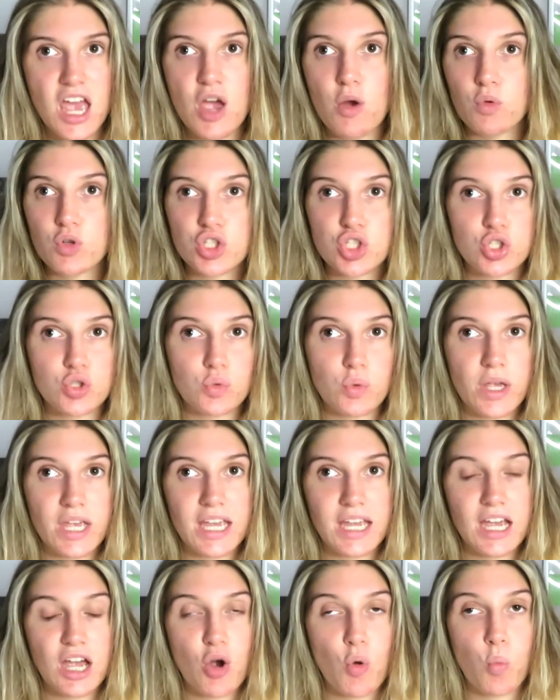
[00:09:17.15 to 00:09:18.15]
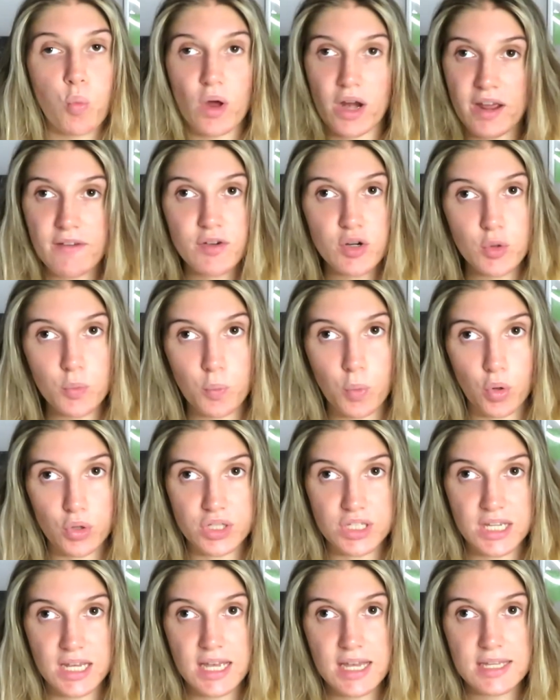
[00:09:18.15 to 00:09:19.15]
It was doing whatever it
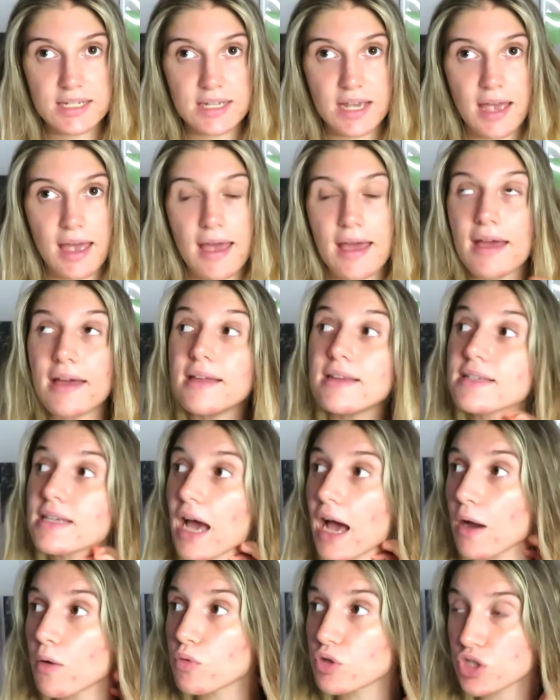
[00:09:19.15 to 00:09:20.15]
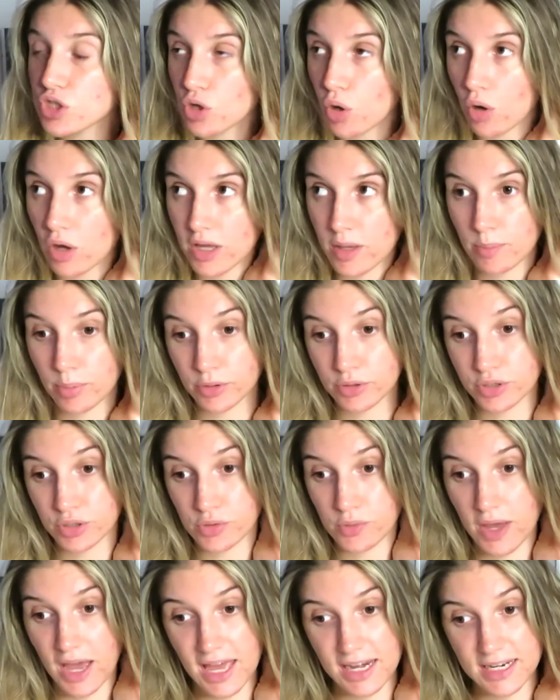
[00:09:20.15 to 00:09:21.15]
wanted and I was not able
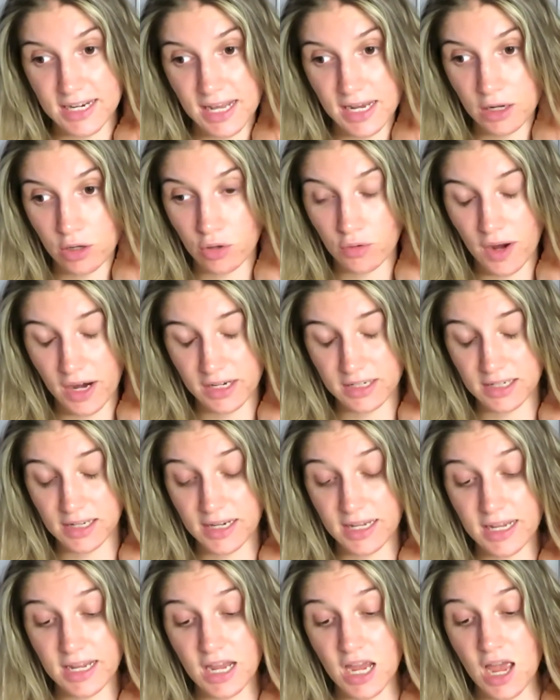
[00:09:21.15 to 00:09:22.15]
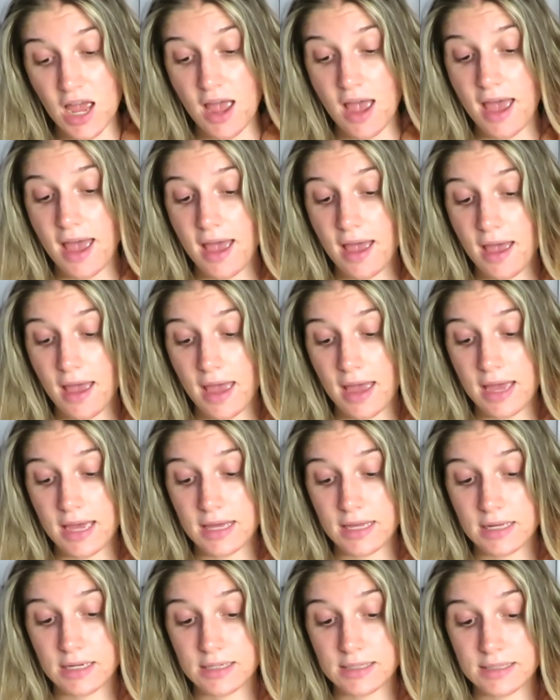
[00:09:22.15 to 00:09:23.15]
to edit it correctly
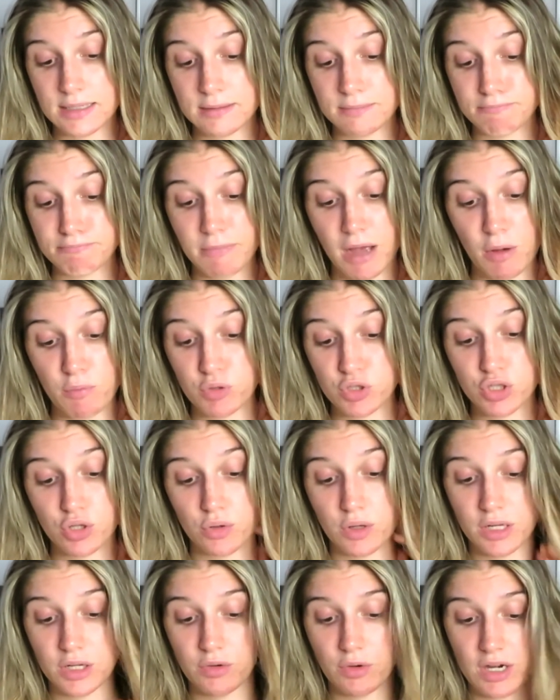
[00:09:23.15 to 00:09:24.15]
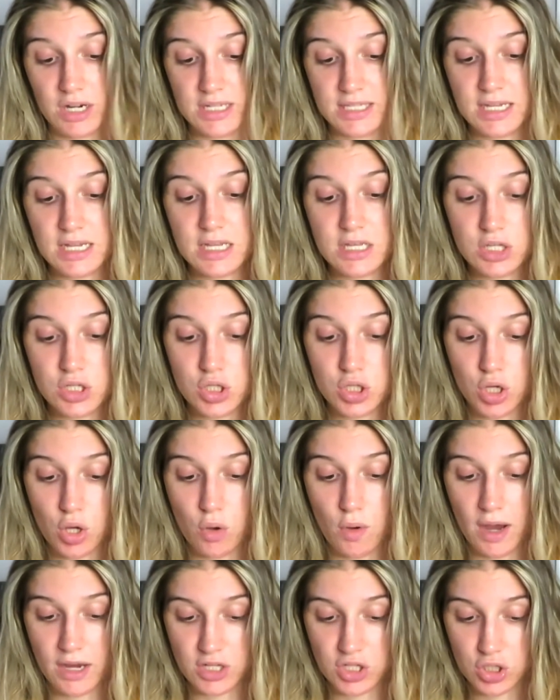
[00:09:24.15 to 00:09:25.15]
and I was going crazy
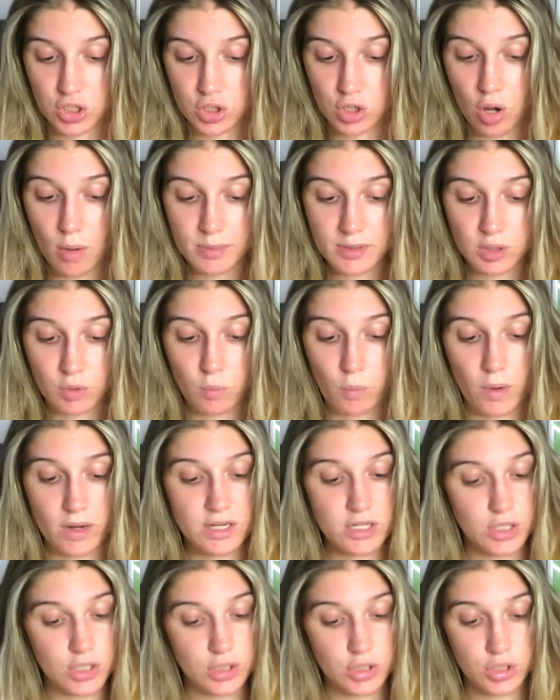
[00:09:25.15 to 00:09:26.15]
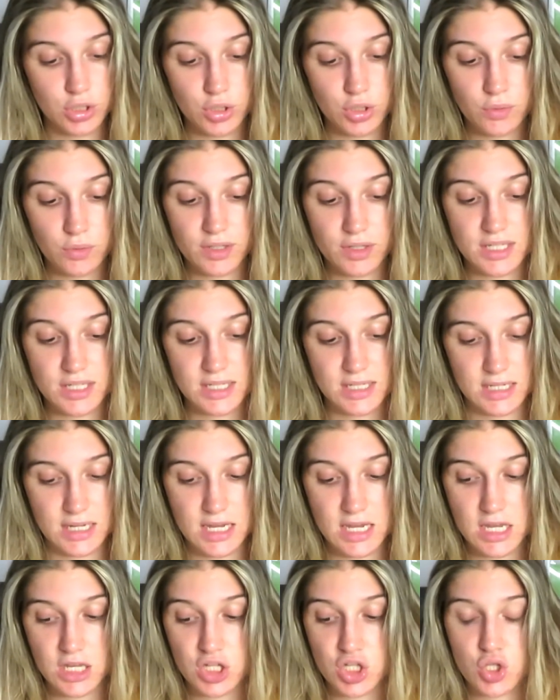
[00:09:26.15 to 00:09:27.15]
so I stopped went to the
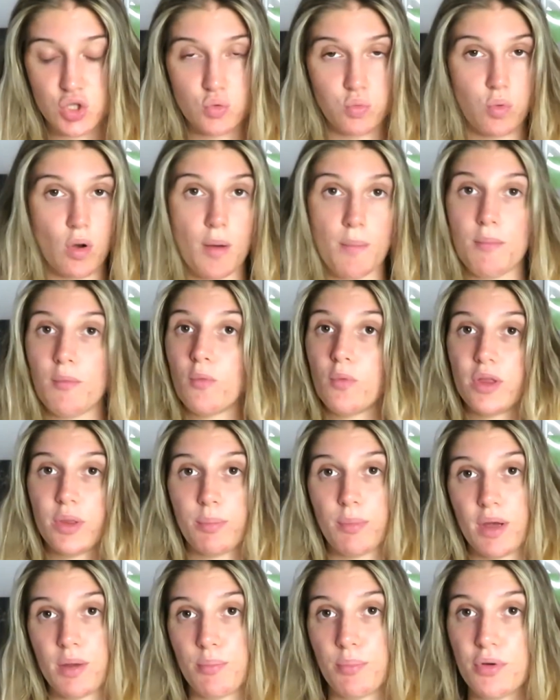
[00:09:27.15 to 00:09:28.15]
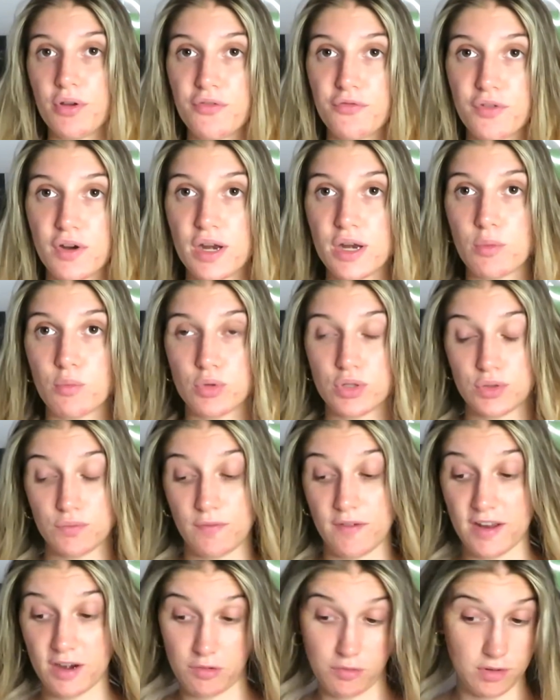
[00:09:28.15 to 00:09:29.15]
sea swam with my boyfriend it was
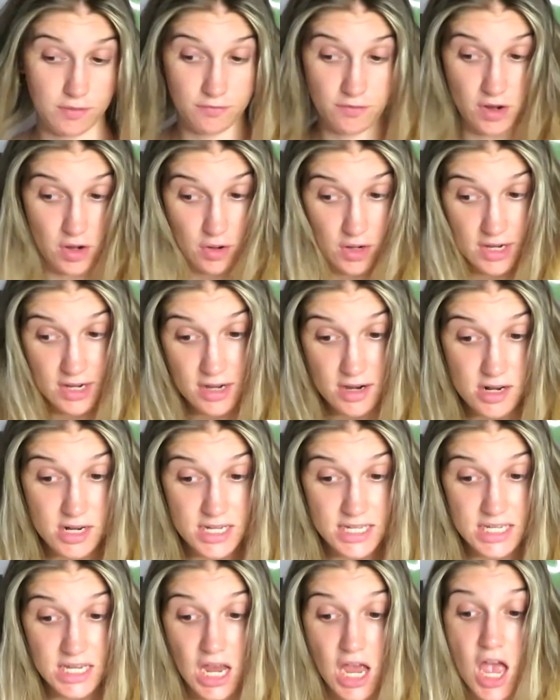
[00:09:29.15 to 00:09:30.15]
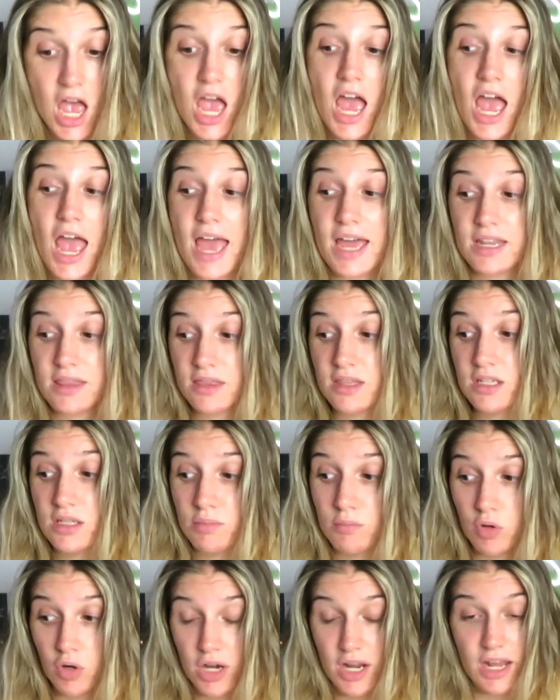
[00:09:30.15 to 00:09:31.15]
very very nice and
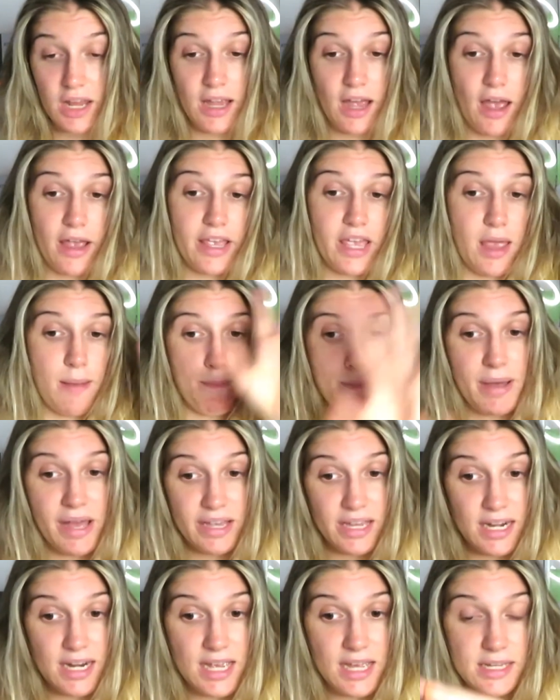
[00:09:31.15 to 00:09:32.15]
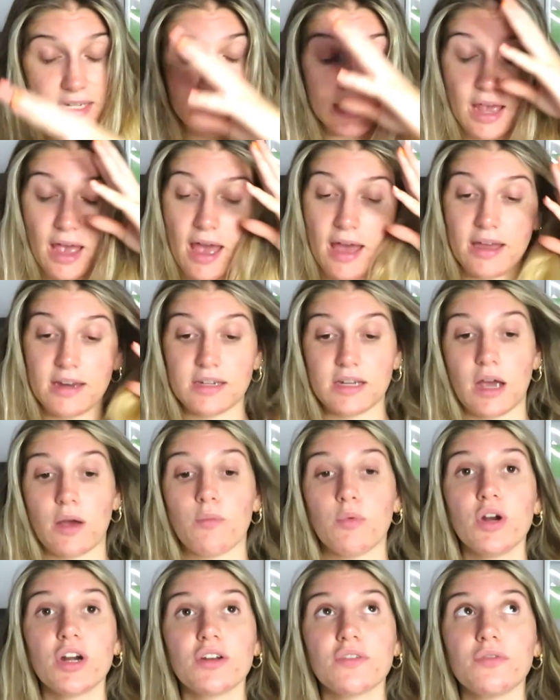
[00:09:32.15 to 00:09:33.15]
this morning I came back at it and I
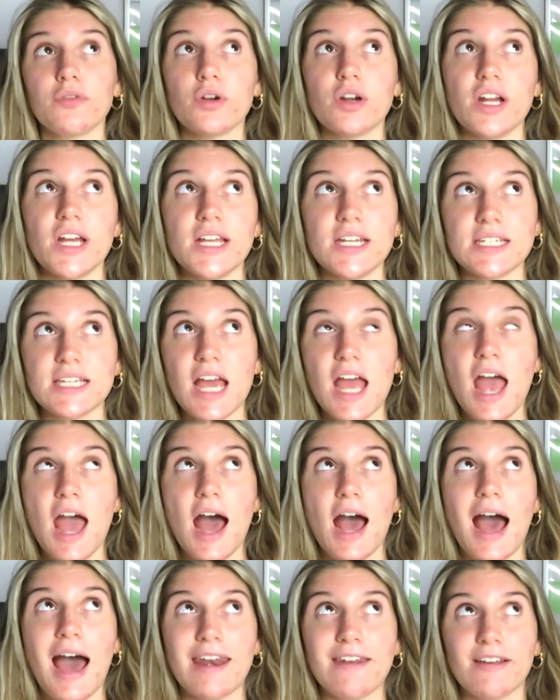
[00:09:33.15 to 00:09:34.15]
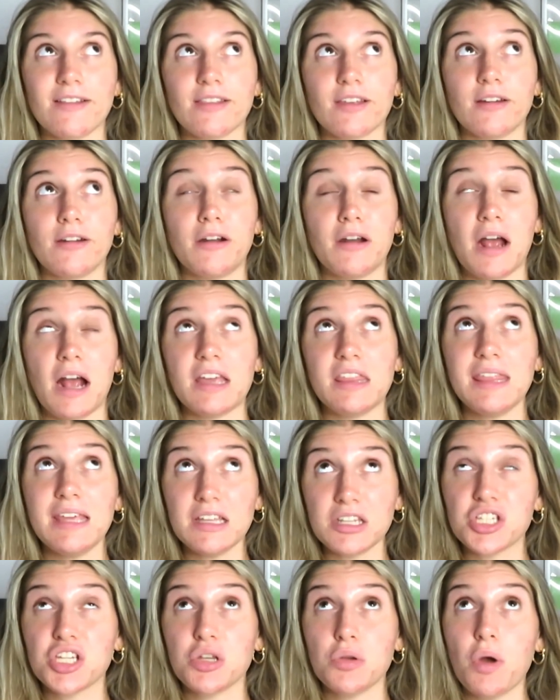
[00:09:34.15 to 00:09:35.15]
worked for it another I
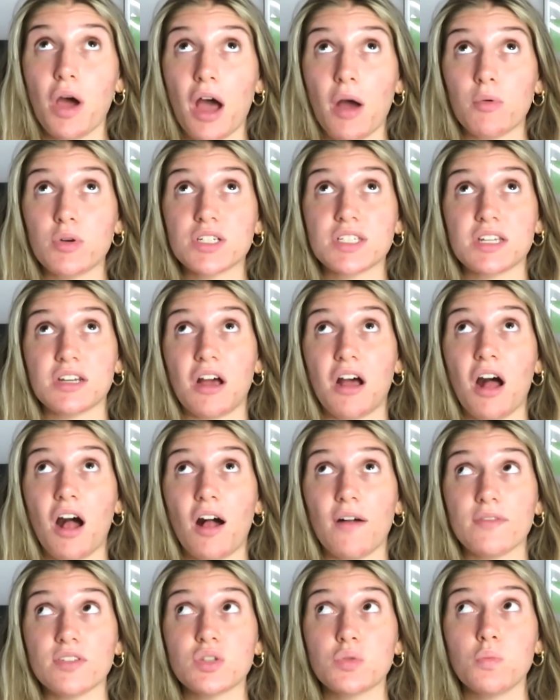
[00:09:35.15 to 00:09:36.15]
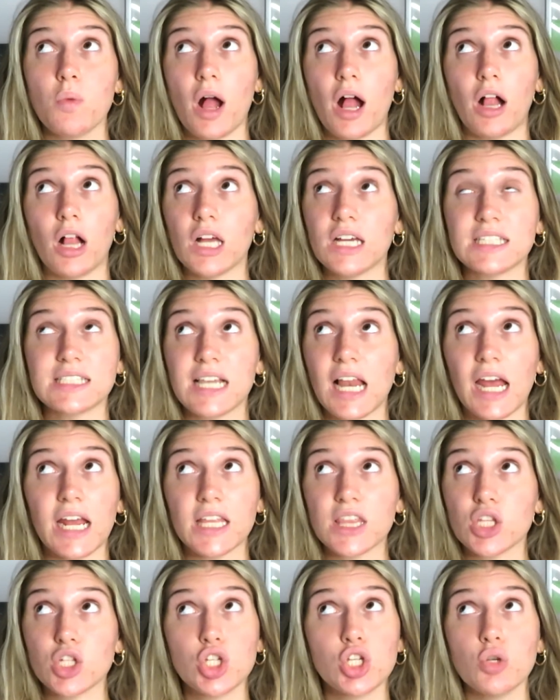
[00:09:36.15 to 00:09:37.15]
think two hours and a half as well it's
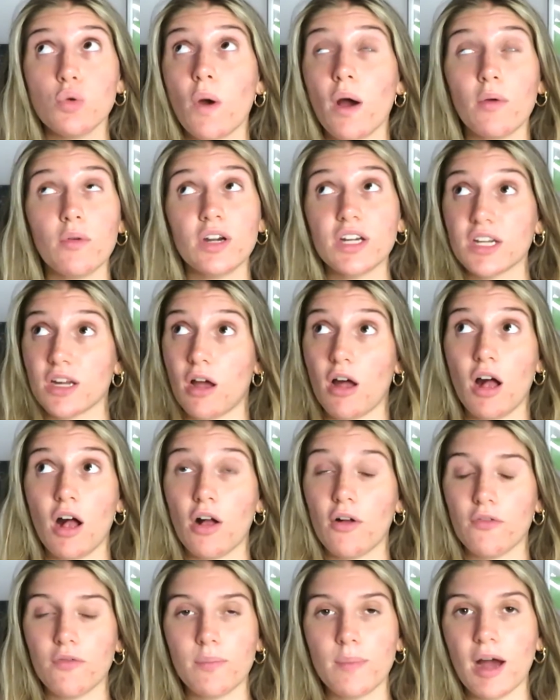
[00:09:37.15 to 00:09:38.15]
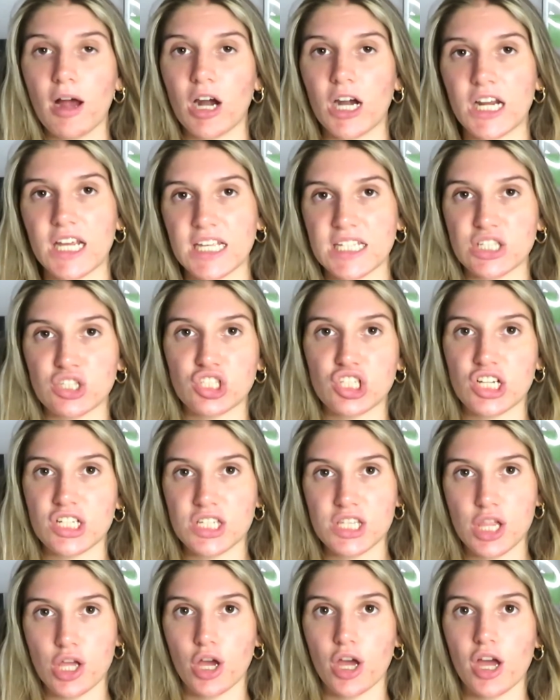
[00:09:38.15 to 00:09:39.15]
like the two hour and a half mark is
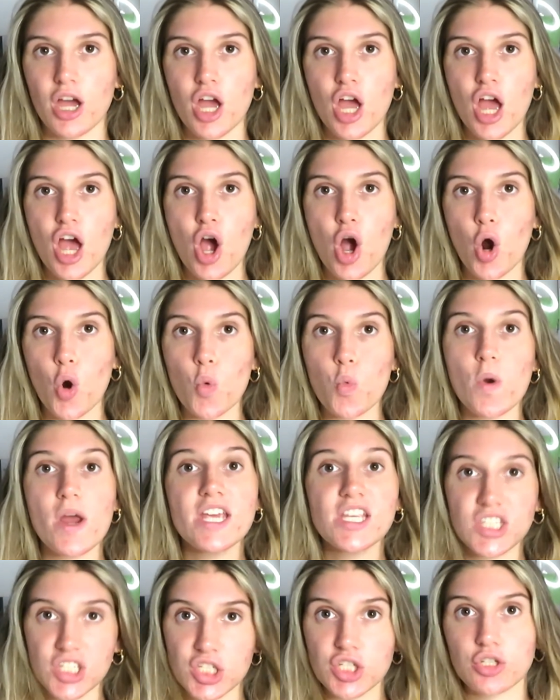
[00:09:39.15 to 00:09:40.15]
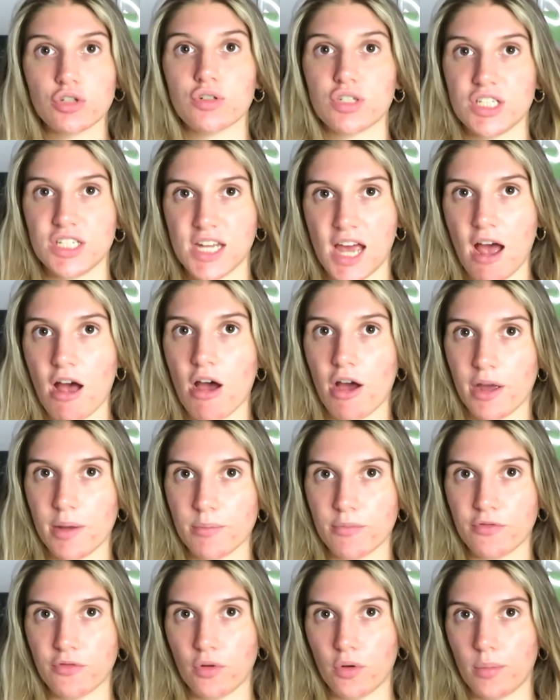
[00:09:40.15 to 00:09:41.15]
just the waste your
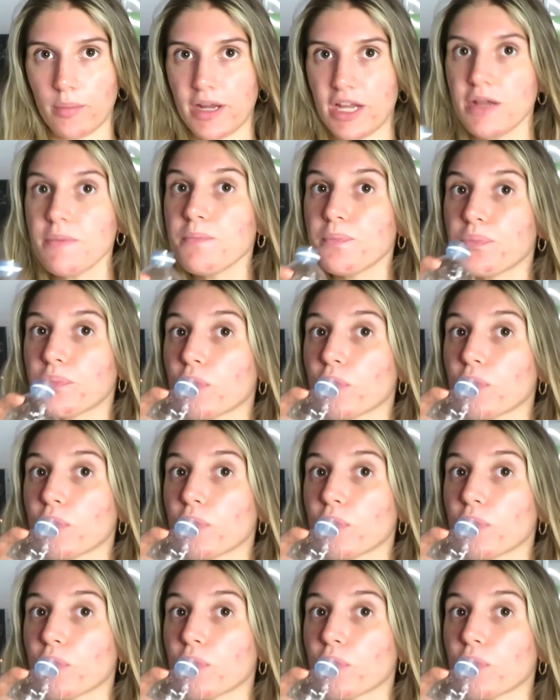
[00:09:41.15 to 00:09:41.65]
time for me